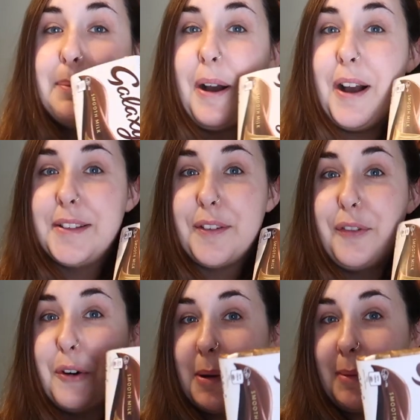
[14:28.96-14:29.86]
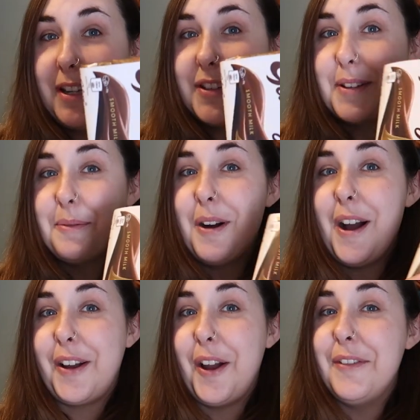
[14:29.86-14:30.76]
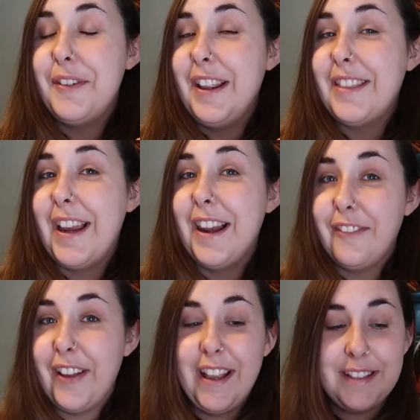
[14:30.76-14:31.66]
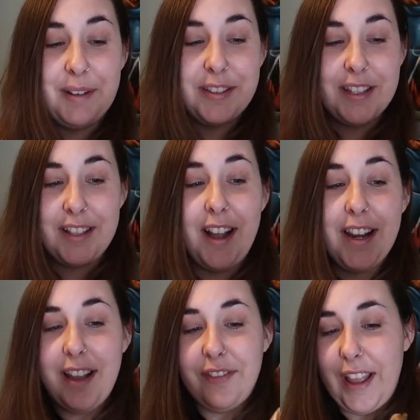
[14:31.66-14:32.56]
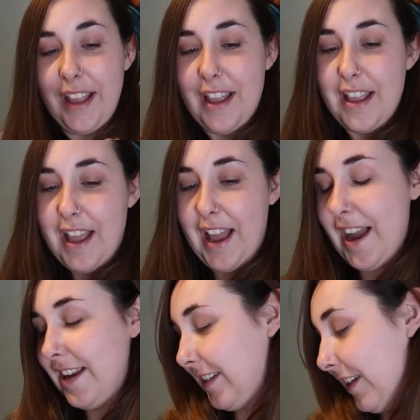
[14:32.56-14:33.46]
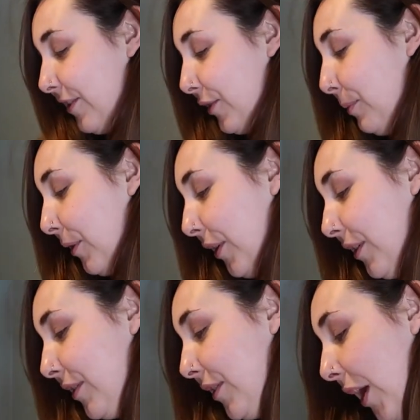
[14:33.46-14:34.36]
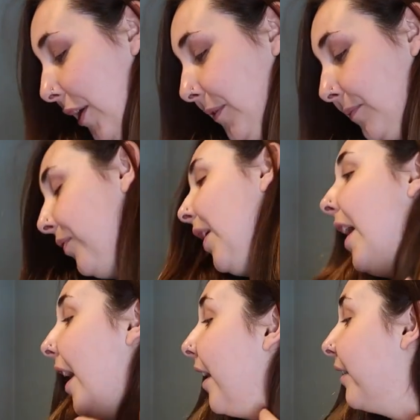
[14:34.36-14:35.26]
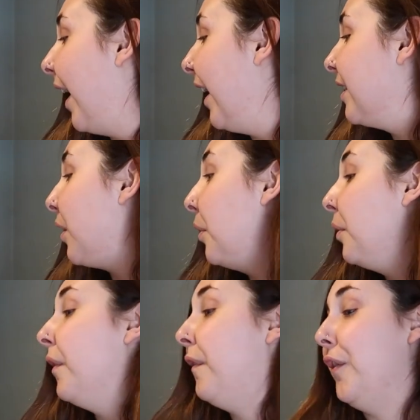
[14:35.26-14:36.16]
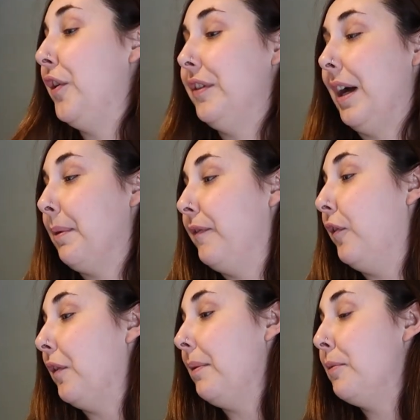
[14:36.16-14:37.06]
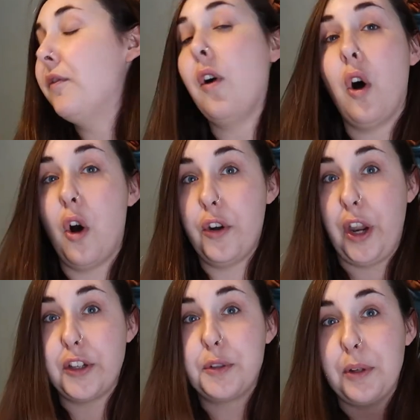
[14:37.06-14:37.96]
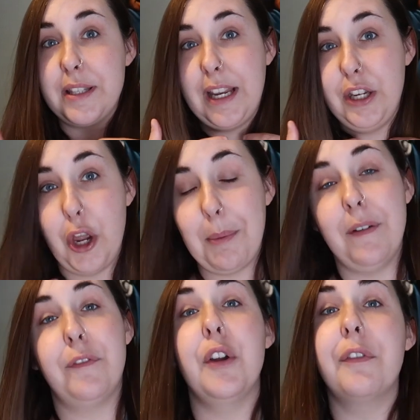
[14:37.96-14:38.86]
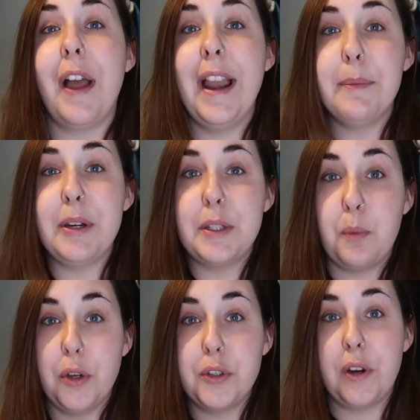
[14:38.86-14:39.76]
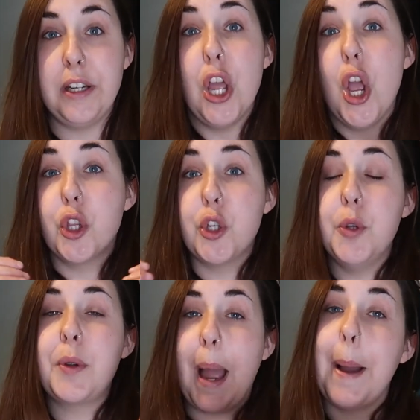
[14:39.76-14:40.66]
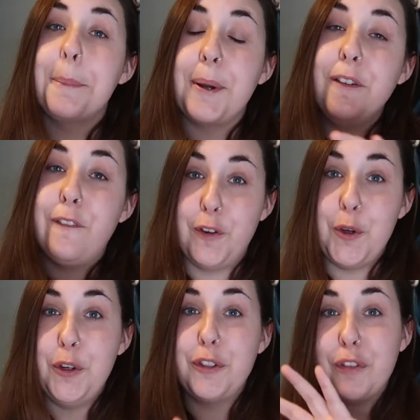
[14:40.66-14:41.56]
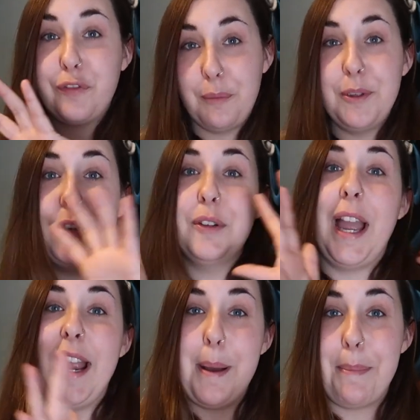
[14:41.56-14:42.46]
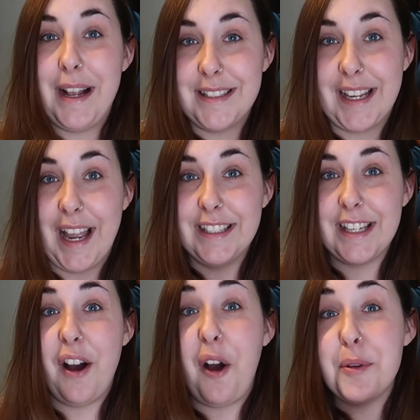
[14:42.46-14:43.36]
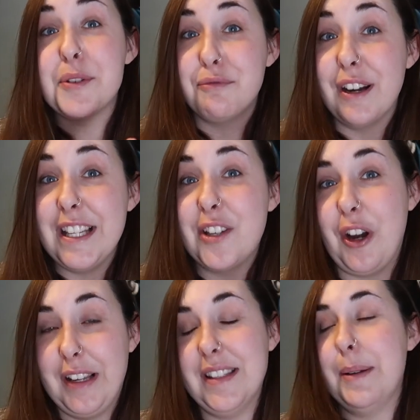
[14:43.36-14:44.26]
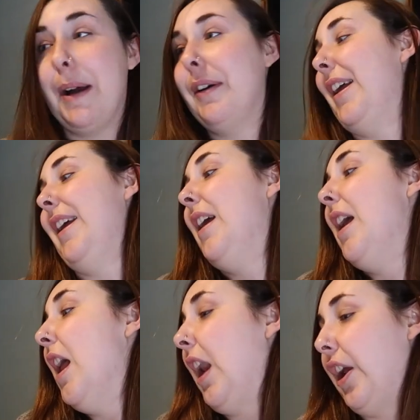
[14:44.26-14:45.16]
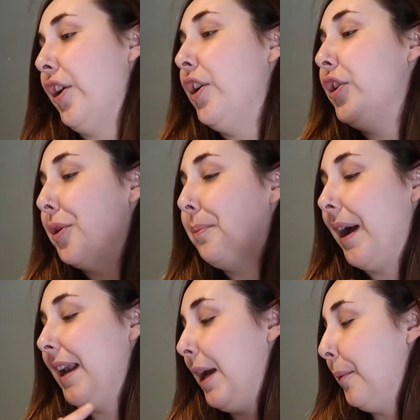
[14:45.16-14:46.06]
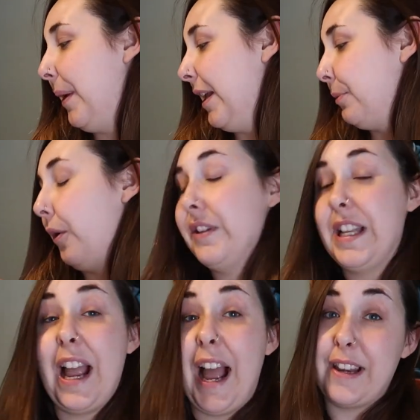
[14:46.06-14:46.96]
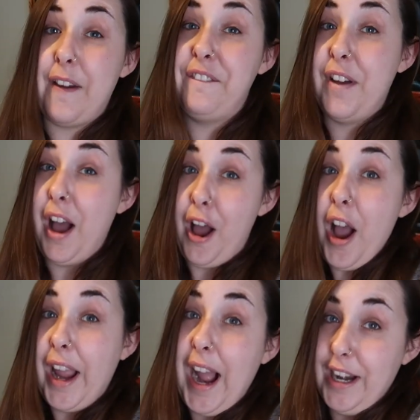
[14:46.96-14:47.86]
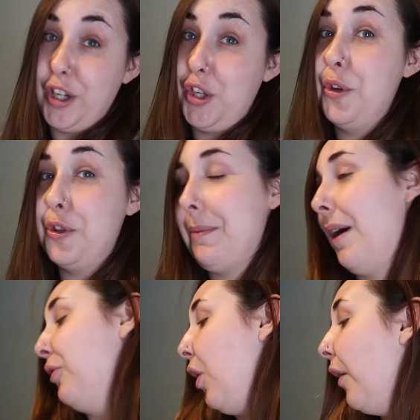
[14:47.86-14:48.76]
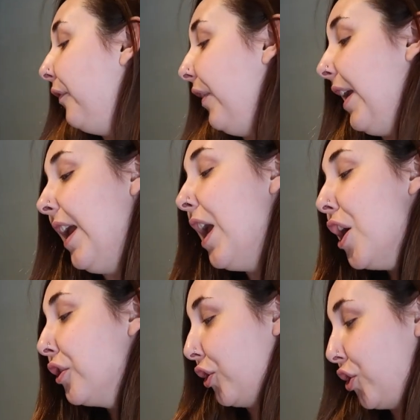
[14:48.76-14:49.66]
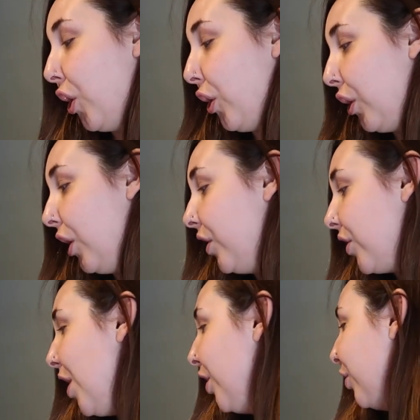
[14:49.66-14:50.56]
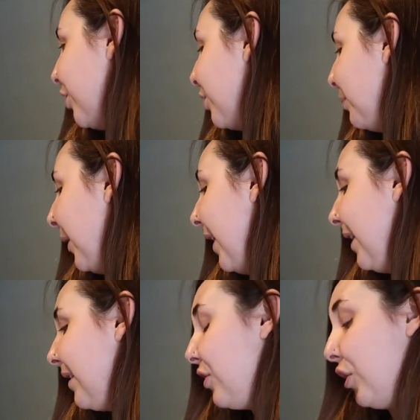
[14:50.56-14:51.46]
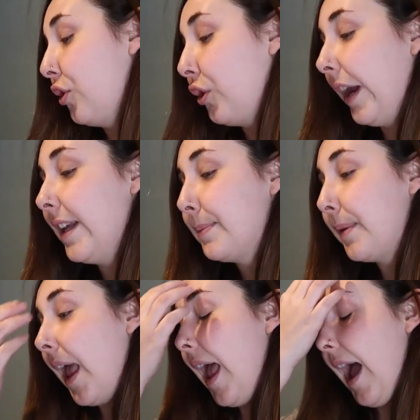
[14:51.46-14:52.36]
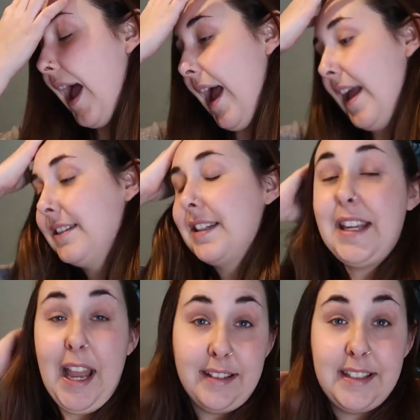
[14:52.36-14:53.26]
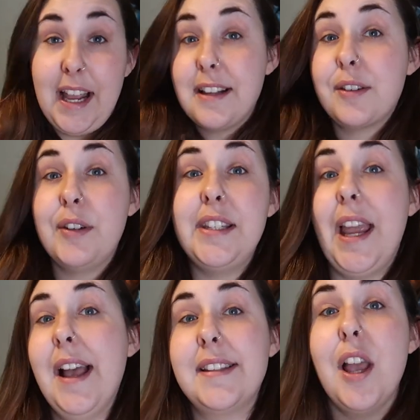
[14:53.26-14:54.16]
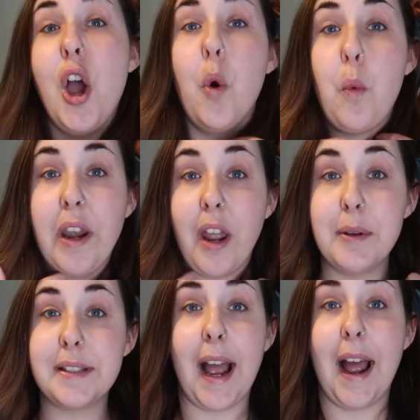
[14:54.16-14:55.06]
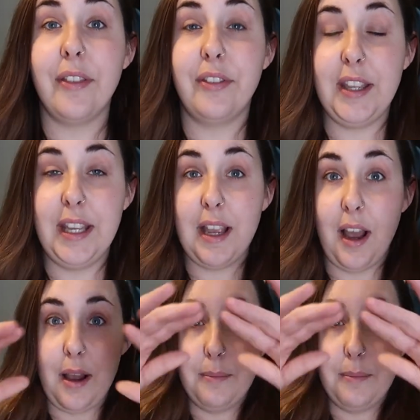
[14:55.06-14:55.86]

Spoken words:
bars for my managers at work. Hopefully they love it as much as I love it, and it's super good. So that is all the food. Now, before I move on, I just want to let you know about food for anybody that's wondering. You can bring food from the UK back to Canada. I was really stressing about it. Like, I know you can buy little bits, but obviously I had a huge amount. Coffee, to chocolates, to sweets, to crisps. And yes, the answer is yes. When I was at the,